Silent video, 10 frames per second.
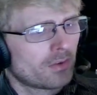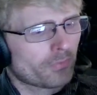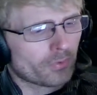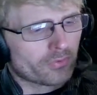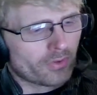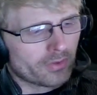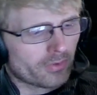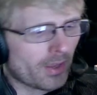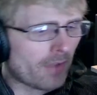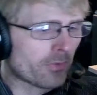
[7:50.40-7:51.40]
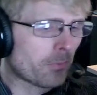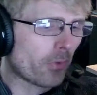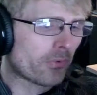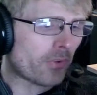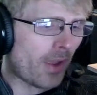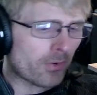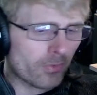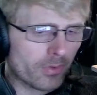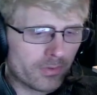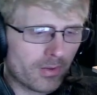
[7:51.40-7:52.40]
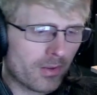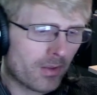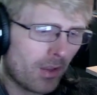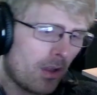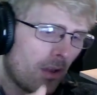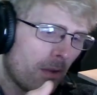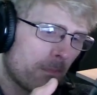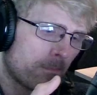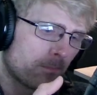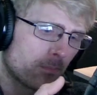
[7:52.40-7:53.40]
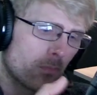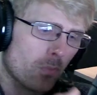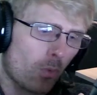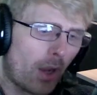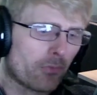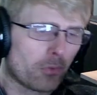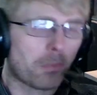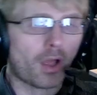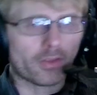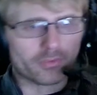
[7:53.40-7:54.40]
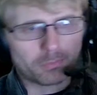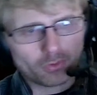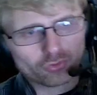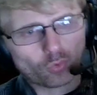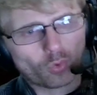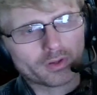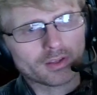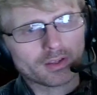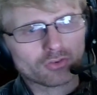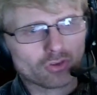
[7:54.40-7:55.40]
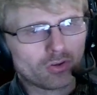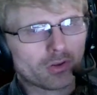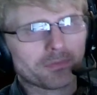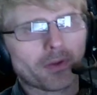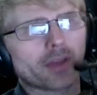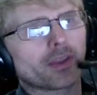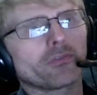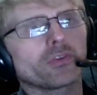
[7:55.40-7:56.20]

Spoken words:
to have the most accurate rifle possible, 20-inch. And you can find that